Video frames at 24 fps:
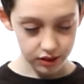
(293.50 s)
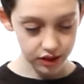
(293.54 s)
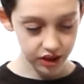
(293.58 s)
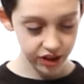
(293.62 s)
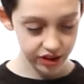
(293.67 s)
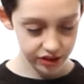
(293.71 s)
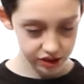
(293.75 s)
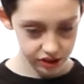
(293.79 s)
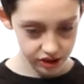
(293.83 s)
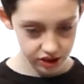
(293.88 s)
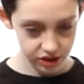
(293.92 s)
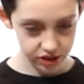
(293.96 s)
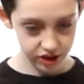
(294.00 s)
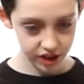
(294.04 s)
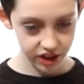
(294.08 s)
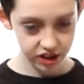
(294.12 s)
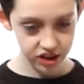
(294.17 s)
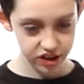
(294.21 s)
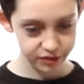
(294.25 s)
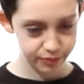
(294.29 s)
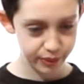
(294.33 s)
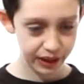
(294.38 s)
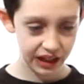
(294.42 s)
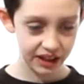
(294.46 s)
Yes,
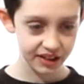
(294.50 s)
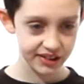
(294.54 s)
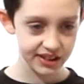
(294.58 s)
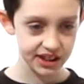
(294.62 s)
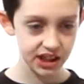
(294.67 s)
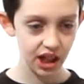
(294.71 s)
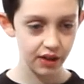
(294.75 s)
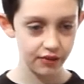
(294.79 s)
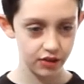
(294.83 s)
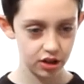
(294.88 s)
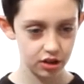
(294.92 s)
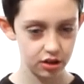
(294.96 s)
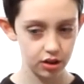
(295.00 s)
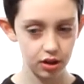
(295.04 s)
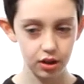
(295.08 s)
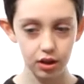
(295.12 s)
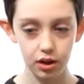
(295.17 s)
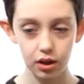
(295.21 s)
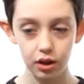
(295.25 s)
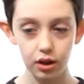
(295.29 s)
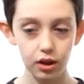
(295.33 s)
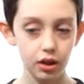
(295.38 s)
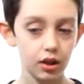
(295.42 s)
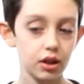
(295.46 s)
contains bag 7.
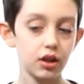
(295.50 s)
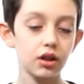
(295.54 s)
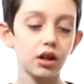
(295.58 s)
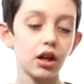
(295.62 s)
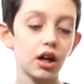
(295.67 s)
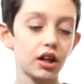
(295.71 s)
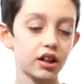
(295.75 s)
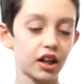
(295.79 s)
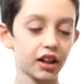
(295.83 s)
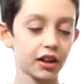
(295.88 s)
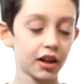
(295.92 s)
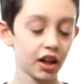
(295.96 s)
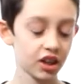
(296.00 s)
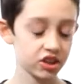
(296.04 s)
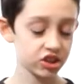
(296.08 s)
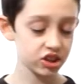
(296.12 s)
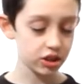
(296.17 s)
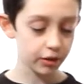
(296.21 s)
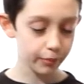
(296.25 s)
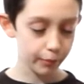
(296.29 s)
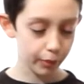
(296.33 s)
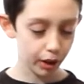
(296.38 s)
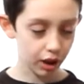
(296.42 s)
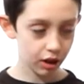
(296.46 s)
And I guess
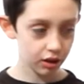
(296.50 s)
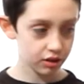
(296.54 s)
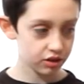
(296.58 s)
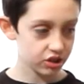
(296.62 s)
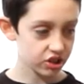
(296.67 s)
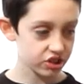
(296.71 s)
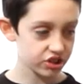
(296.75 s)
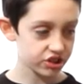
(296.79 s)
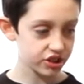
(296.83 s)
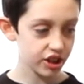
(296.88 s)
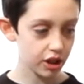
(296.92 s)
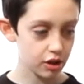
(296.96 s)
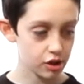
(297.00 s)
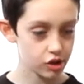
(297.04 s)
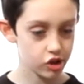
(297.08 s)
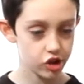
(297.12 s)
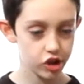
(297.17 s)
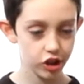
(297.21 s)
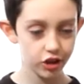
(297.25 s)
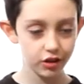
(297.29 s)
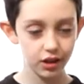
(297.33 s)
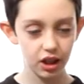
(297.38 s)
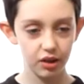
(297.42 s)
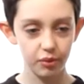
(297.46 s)
the sticker
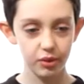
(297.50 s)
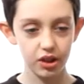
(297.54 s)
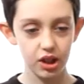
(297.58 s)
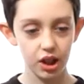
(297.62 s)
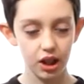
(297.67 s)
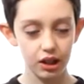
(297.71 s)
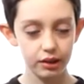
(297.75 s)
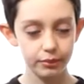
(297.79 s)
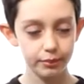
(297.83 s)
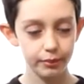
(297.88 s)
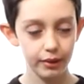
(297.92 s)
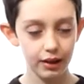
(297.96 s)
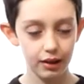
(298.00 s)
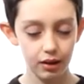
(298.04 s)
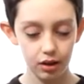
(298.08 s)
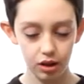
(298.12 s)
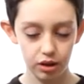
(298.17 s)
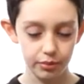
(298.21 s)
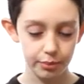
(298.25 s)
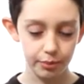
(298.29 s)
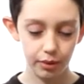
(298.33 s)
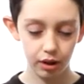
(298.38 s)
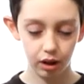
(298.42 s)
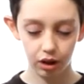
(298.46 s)
sheet that we got
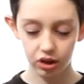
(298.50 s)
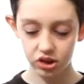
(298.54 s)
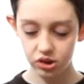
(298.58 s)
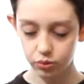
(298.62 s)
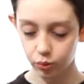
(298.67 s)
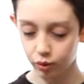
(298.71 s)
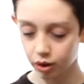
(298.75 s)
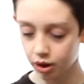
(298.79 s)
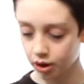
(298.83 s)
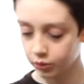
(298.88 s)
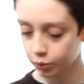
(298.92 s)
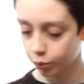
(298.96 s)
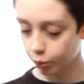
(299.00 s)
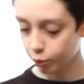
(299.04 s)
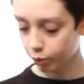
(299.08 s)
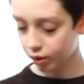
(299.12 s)
in box one is